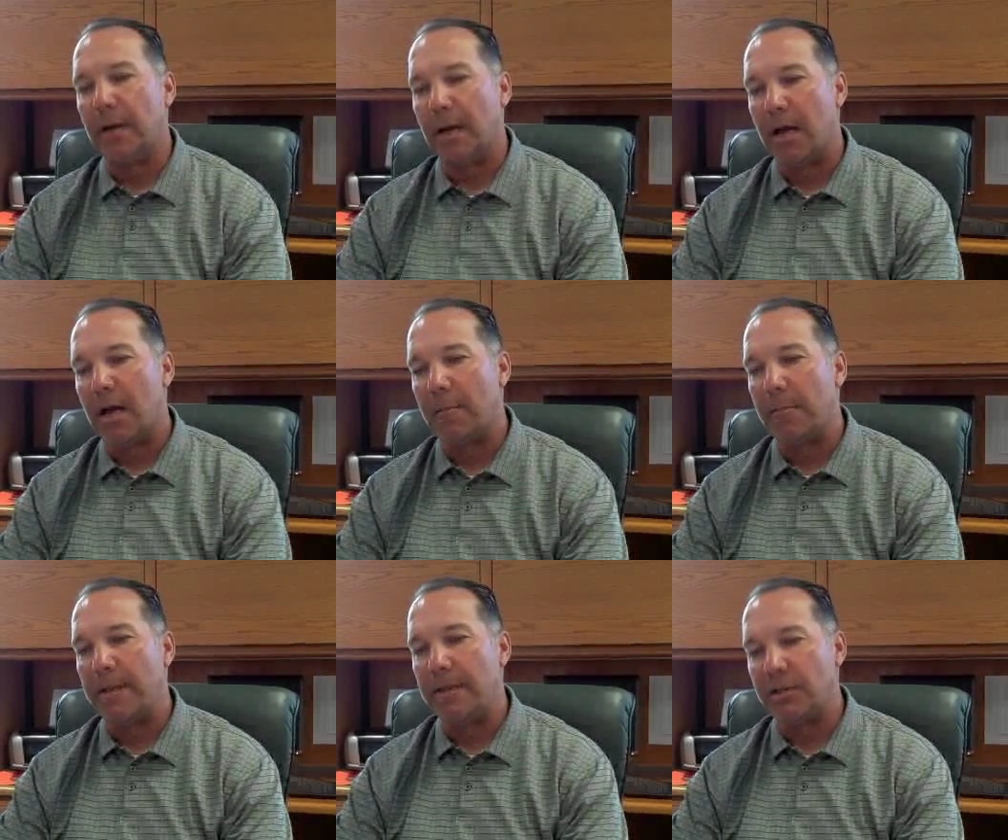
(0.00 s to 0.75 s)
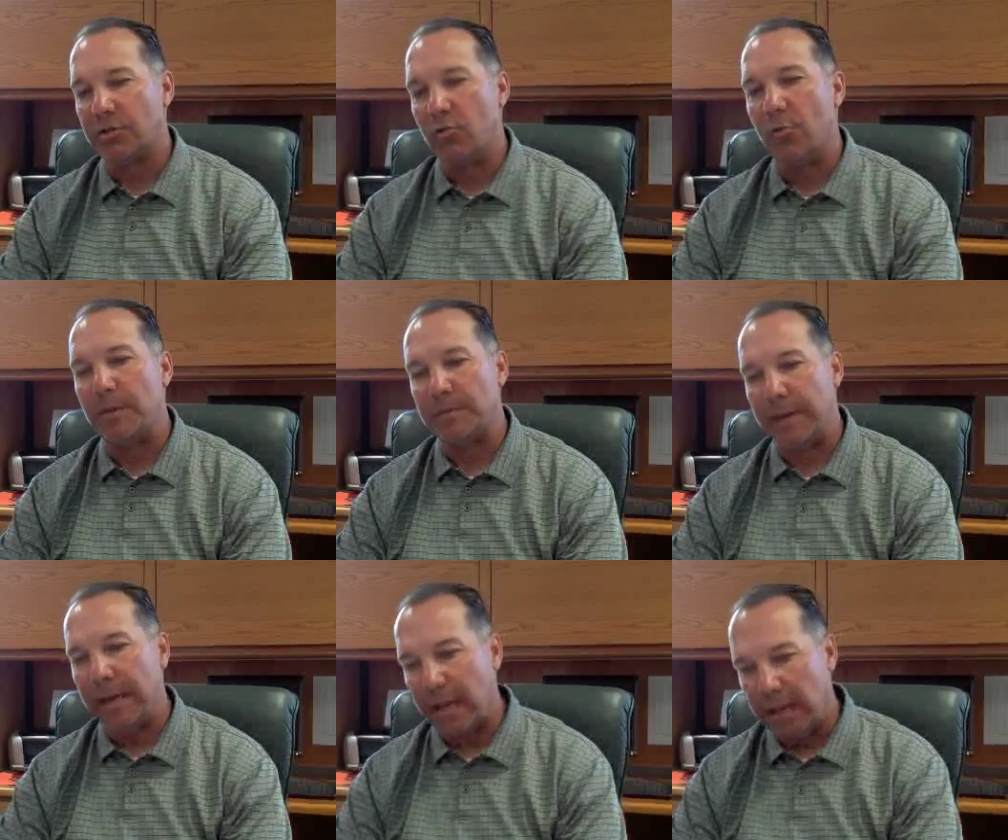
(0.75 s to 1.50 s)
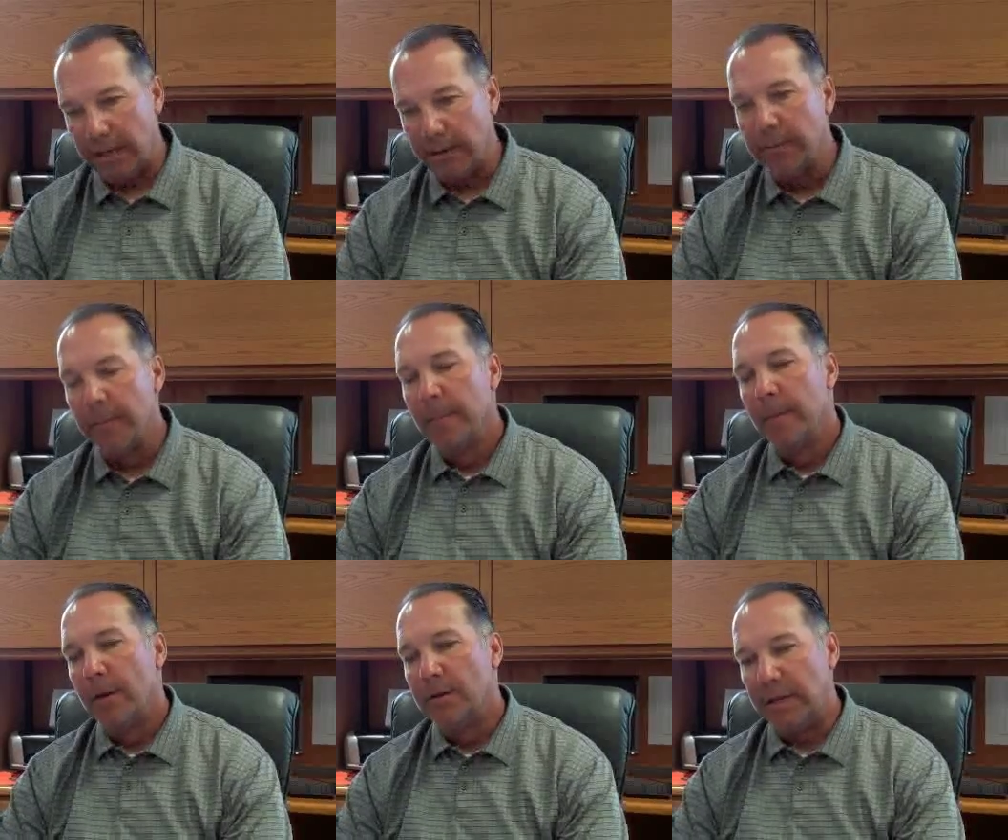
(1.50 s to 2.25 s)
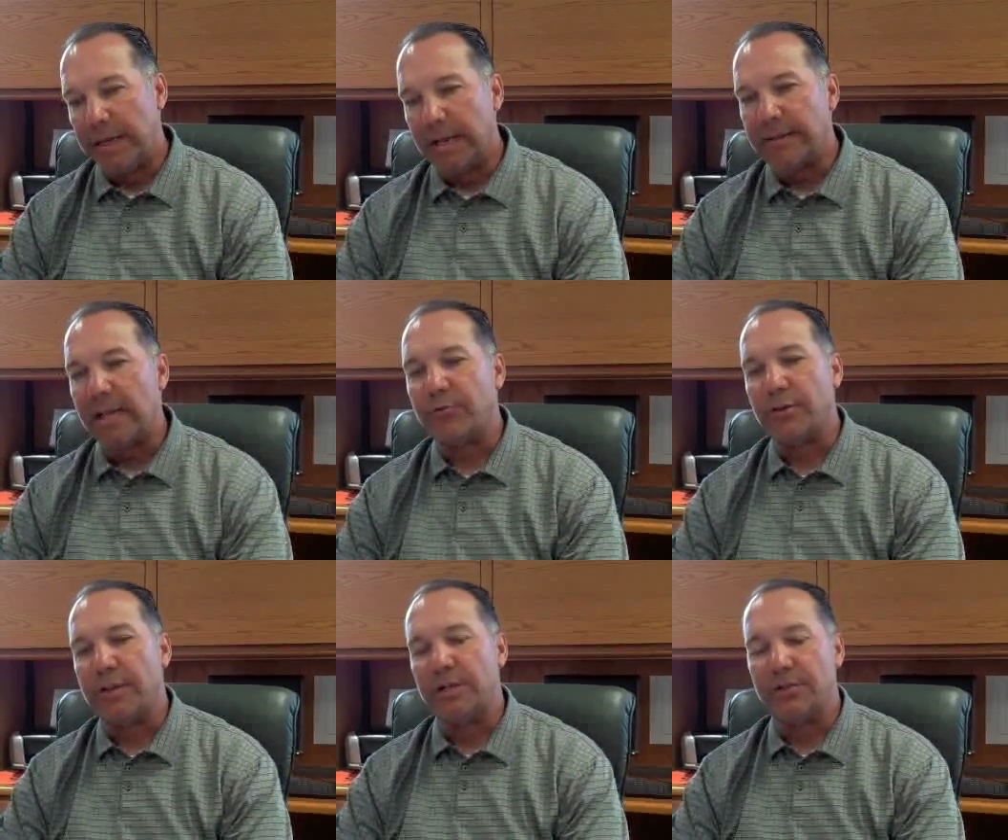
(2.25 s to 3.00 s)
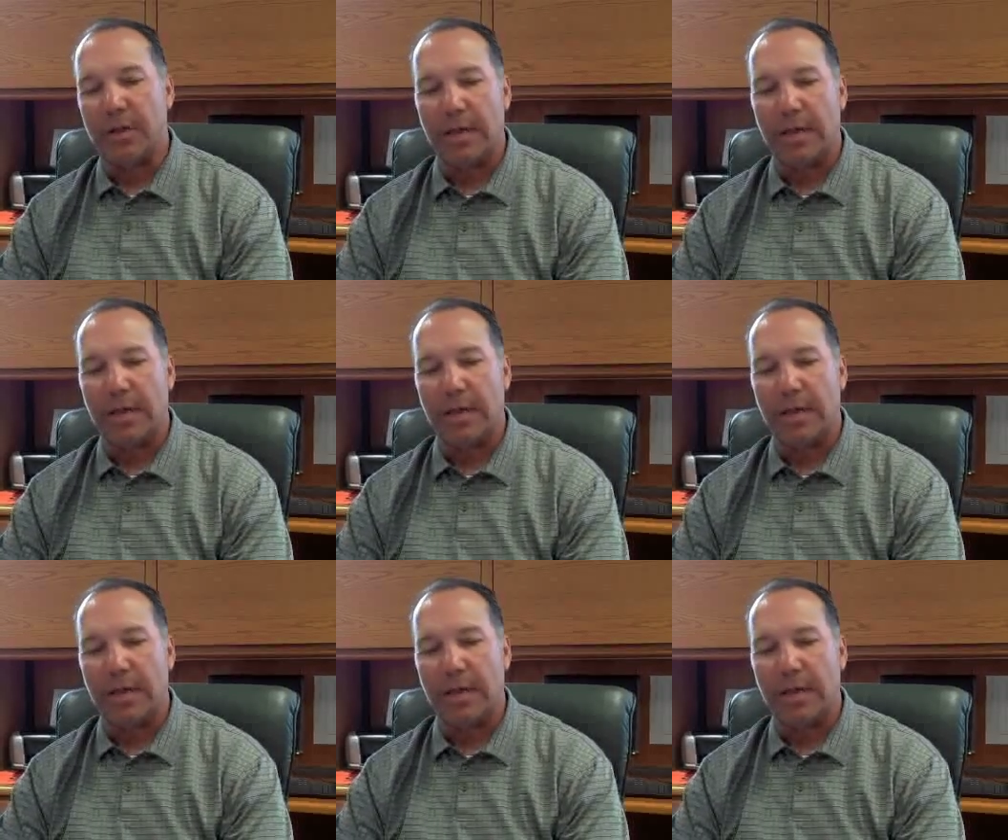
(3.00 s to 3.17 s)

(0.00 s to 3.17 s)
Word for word: um, and this group is beginning to get that tradition.